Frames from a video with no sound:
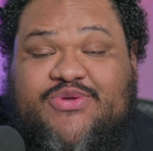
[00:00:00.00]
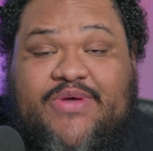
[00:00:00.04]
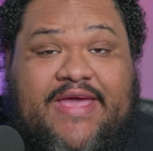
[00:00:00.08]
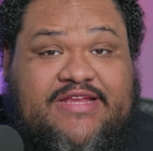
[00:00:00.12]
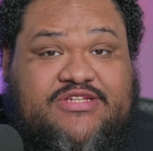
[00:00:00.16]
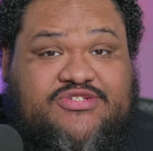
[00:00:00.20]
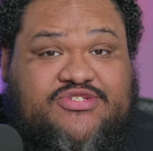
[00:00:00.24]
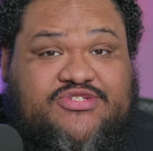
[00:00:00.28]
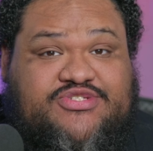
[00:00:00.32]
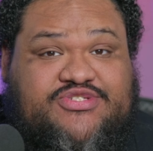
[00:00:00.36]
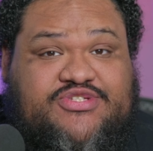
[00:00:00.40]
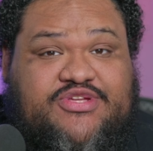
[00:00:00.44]

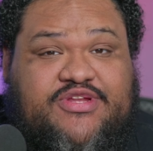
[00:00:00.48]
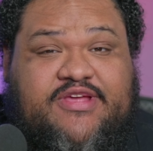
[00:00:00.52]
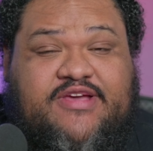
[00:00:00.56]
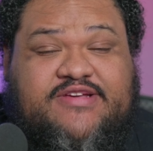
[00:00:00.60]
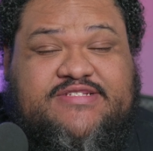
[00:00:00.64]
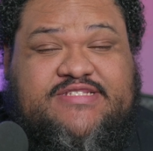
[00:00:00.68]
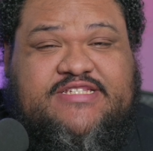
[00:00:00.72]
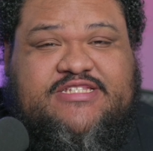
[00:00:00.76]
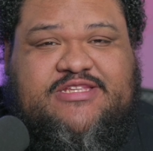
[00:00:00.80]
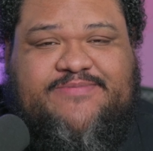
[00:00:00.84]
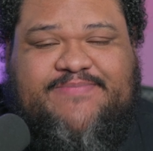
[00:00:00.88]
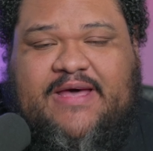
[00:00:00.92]
Angel
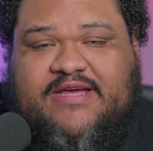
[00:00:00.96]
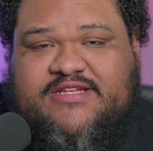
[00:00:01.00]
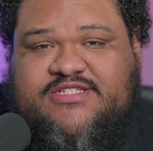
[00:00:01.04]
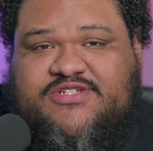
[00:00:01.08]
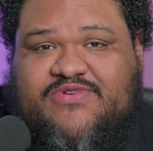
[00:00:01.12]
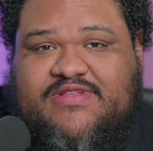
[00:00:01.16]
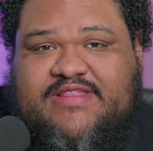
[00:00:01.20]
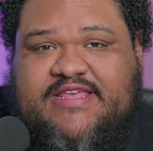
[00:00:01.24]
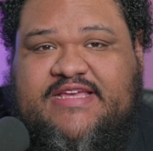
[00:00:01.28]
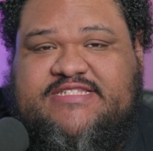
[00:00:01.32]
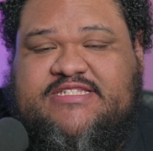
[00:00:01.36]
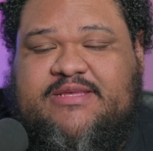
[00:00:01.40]
Studios is about to
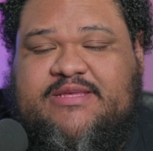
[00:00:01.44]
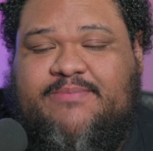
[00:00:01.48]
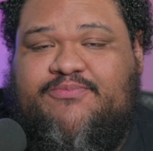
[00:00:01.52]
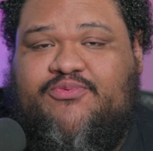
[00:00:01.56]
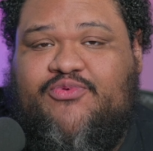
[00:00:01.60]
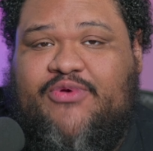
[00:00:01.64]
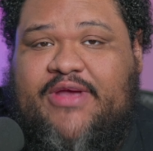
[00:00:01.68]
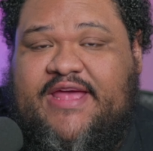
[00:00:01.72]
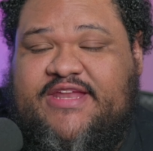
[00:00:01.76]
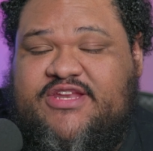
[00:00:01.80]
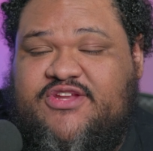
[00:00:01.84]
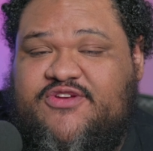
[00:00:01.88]
release a
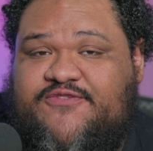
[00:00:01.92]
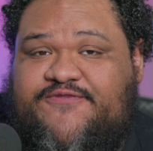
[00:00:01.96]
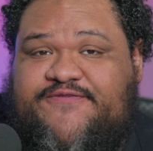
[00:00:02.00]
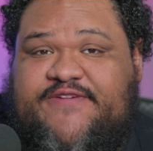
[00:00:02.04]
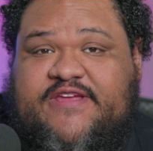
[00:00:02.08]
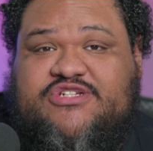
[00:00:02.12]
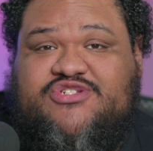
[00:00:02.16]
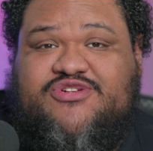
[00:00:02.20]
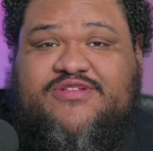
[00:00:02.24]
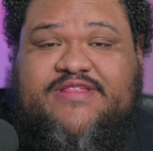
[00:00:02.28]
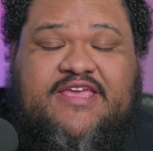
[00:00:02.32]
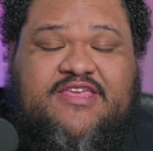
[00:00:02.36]
brand new
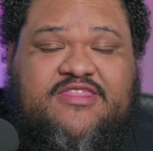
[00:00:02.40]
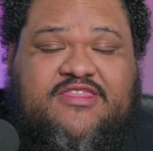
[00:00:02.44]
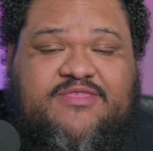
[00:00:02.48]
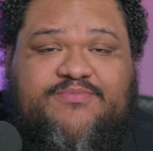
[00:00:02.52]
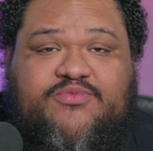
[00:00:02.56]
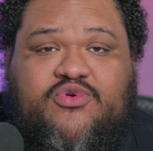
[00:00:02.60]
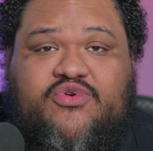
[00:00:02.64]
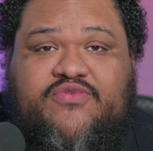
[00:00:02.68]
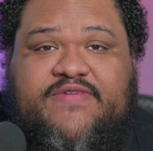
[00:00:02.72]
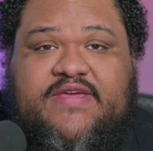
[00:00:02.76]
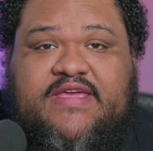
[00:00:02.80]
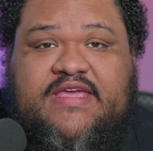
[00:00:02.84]
feature-length
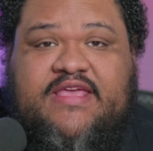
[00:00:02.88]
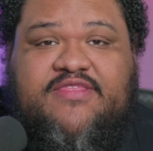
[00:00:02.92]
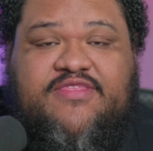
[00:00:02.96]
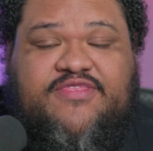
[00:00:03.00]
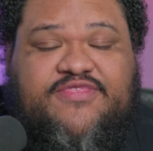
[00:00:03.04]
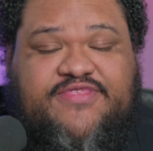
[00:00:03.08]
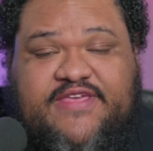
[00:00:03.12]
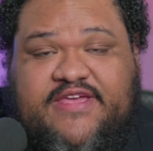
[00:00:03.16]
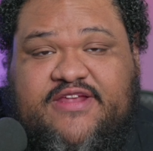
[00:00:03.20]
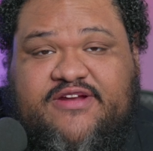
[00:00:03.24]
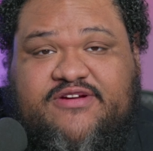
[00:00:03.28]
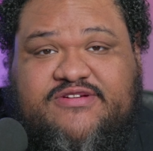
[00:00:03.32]
movie in
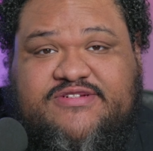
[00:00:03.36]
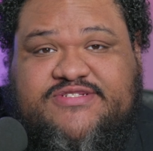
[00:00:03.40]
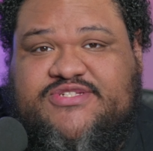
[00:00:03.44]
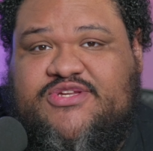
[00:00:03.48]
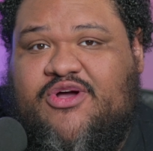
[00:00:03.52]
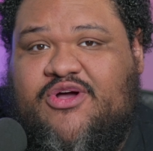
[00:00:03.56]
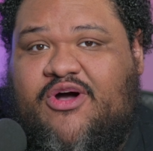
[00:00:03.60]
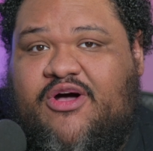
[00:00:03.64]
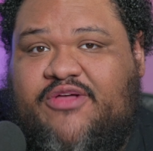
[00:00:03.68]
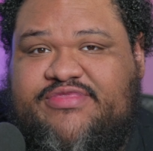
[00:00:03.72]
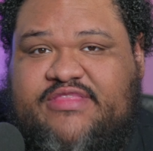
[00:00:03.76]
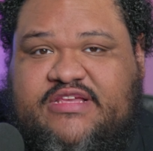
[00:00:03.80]
theaters
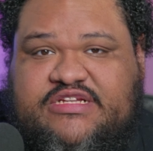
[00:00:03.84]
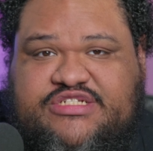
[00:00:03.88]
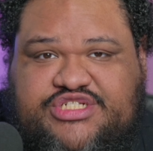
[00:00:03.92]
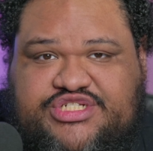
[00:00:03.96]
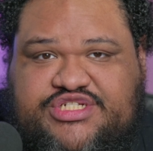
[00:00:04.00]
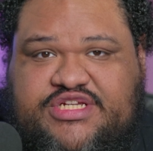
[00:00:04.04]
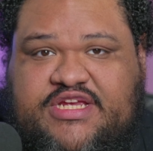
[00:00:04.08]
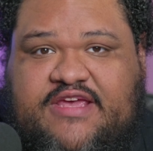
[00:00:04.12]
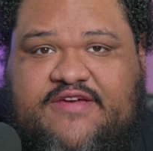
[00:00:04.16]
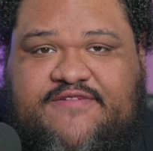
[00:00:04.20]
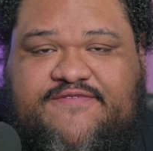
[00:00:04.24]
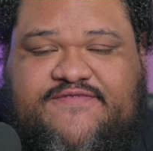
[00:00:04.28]
called The
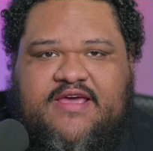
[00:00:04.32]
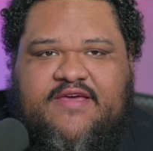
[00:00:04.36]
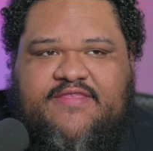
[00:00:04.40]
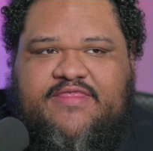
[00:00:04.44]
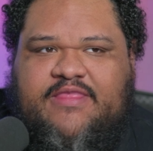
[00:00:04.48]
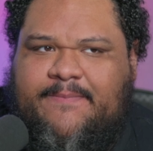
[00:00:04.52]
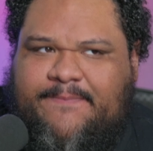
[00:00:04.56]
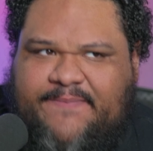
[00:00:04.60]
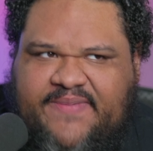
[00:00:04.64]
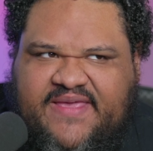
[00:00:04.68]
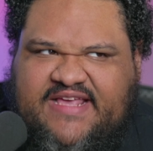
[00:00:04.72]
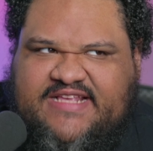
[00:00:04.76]
Shift.
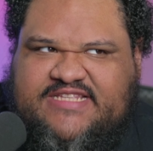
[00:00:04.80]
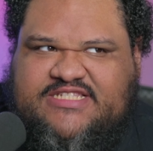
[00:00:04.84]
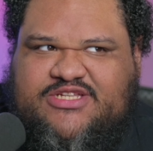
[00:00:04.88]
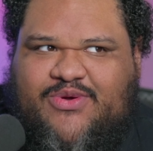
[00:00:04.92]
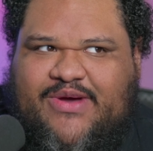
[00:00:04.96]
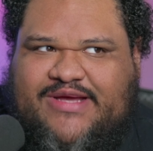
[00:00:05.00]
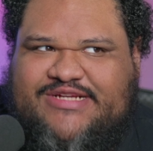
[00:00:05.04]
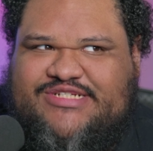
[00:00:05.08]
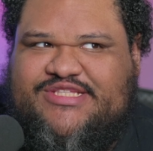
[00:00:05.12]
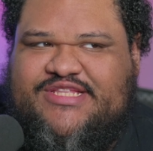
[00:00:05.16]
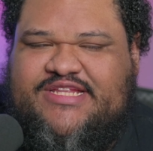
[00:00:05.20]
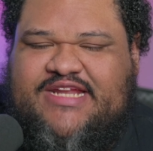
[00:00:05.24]
The biggest
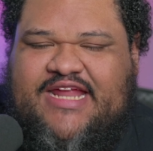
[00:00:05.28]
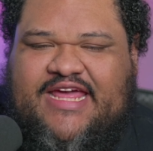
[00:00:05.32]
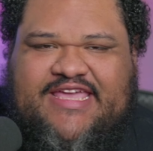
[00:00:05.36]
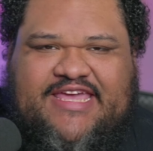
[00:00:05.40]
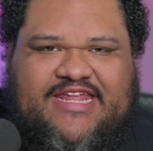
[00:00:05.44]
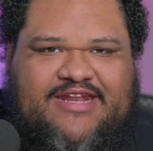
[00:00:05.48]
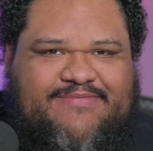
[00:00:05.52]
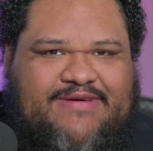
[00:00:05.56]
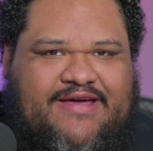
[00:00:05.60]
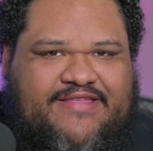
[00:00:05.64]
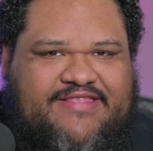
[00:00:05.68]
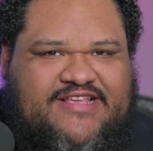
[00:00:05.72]
question that I
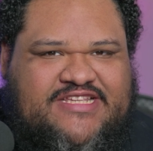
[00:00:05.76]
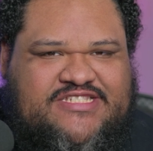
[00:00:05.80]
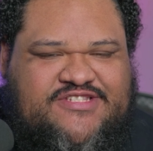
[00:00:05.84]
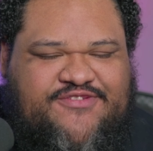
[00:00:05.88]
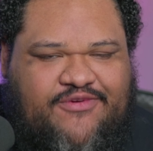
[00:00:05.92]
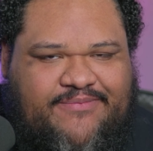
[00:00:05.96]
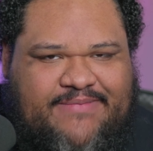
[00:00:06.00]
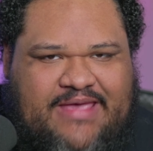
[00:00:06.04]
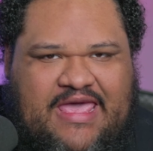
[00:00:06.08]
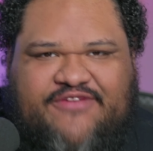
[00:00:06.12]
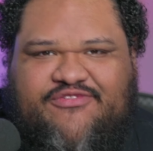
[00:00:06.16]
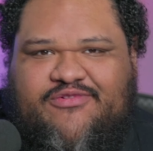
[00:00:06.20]
get about this
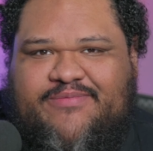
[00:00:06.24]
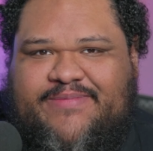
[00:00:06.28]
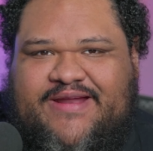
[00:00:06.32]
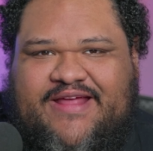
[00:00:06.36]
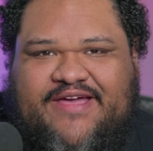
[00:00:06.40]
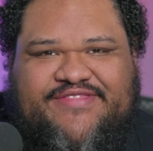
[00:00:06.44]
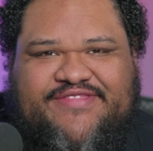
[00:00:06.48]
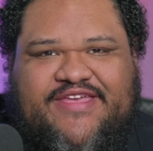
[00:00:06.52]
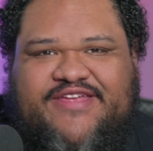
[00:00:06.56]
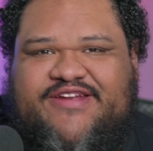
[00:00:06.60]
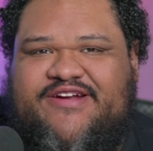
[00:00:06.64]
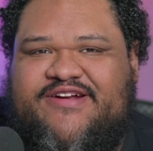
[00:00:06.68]
from everybody
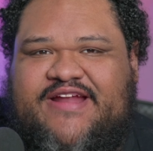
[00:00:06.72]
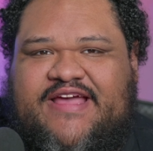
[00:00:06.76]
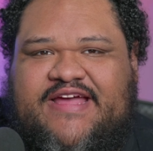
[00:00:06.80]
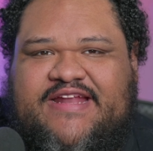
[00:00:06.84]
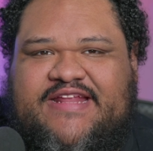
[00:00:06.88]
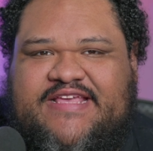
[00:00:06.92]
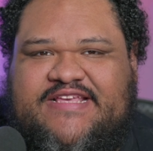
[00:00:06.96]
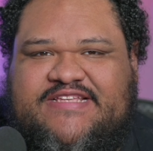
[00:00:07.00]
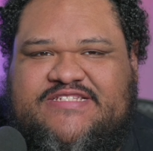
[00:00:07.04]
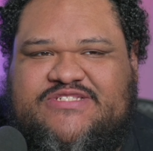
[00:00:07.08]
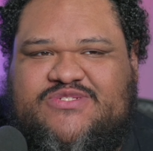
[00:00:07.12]
on the internet is,